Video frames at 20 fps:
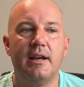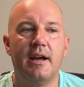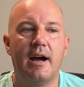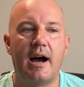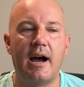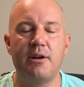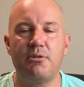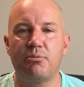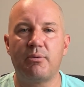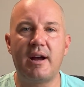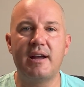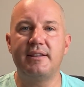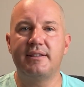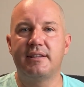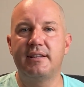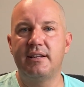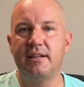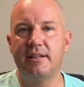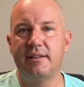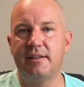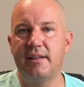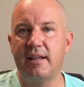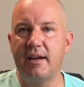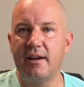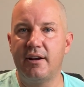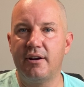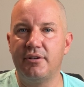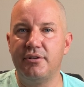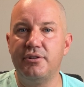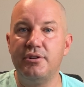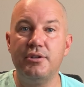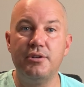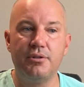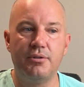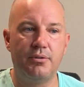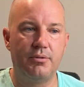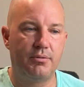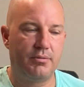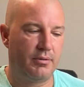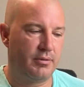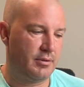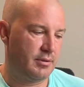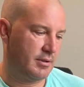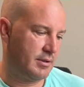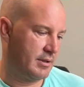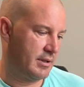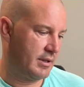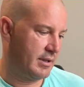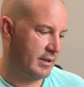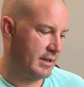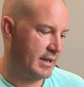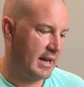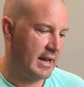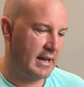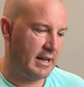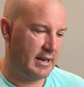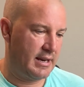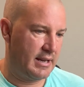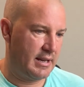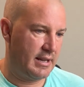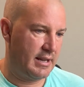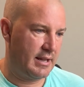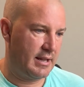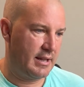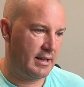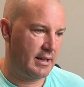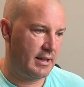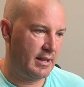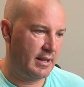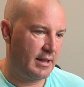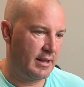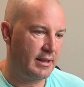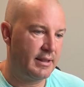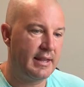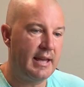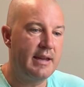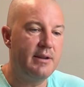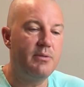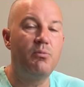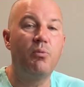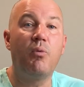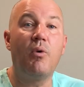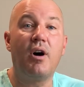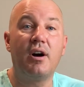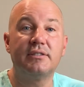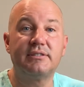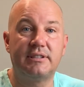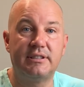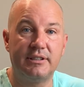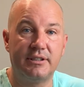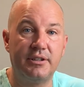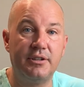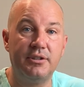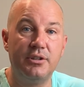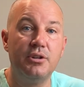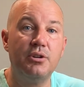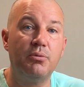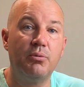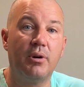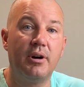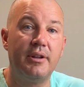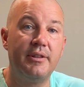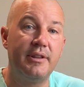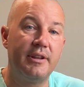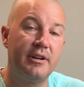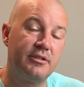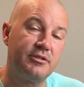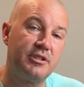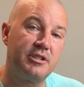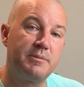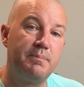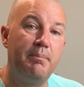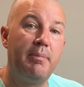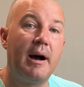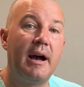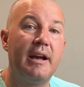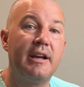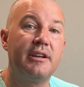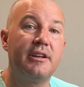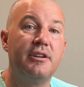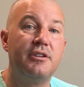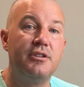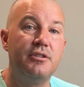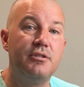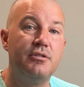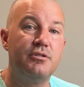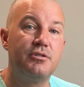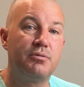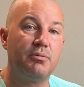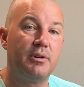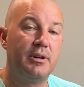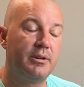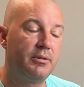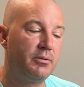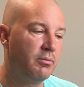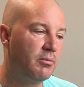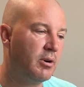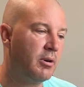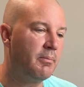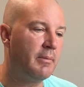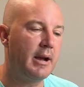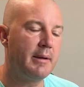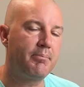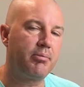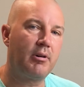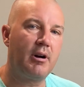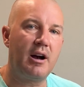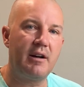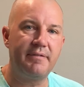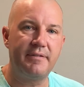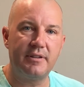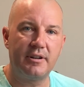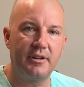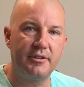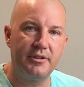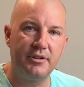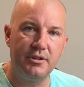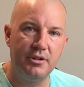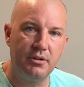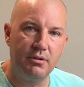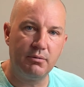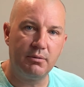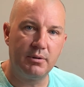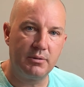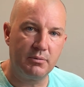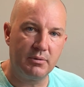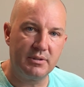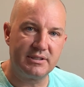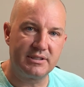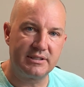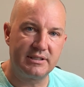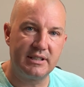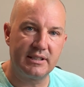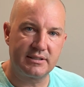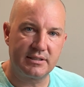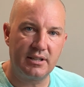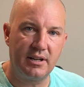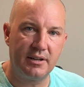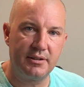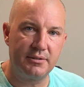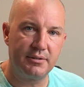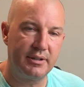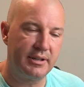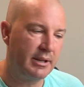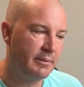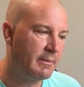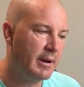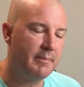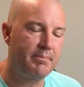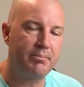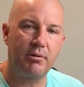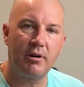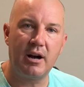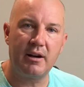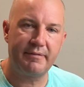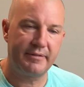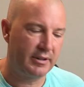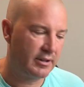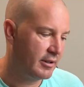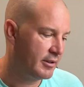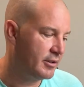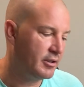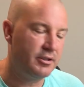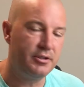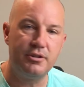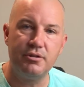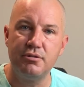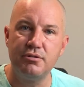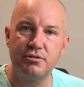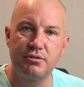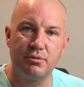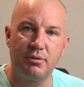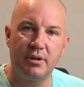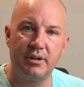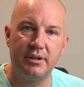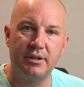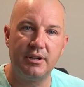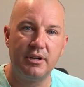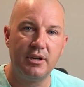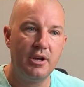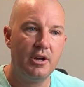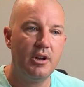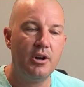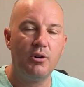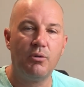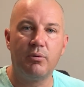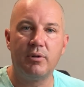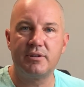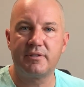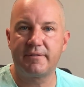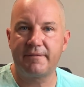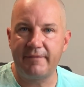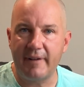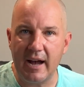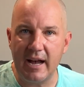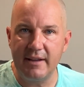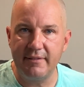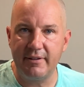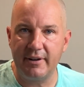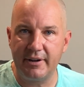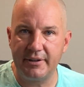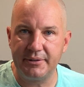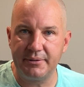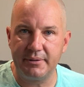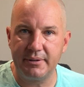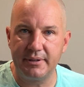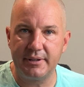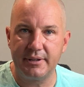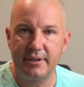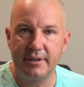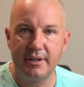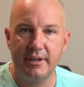I right then and there knew that they wanted a new one. They're just buying a used one. Well, my profit on the new one was 600 and my profit on the used one was 500.